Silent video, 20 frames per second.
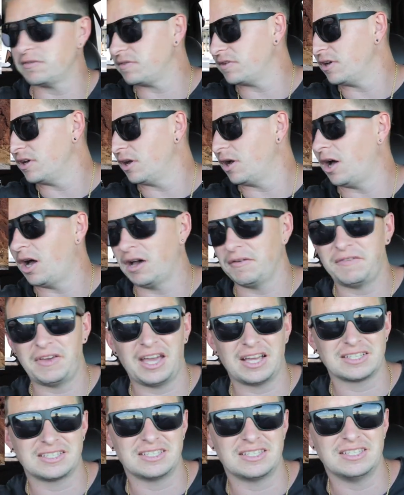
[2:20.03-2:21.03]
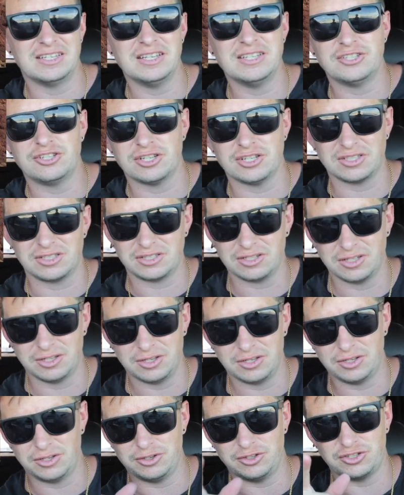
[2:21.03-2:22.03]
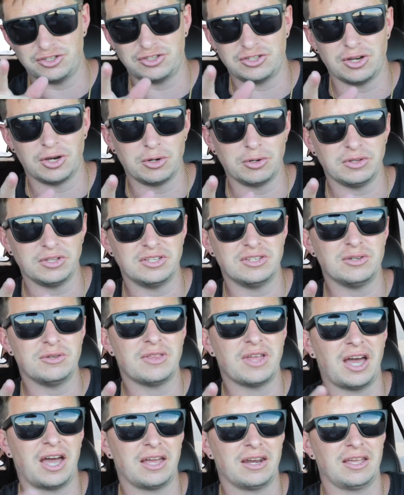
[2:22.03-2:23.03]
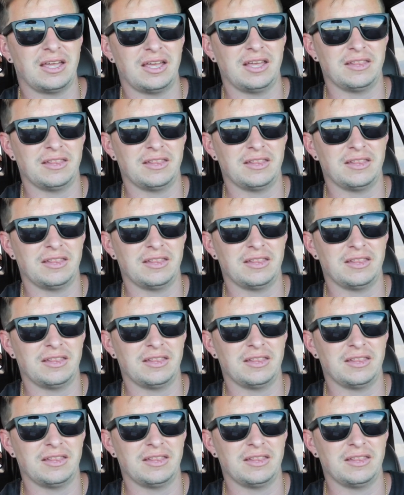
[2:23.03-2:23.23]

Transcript: of off-axis ninjas, you should totally do that.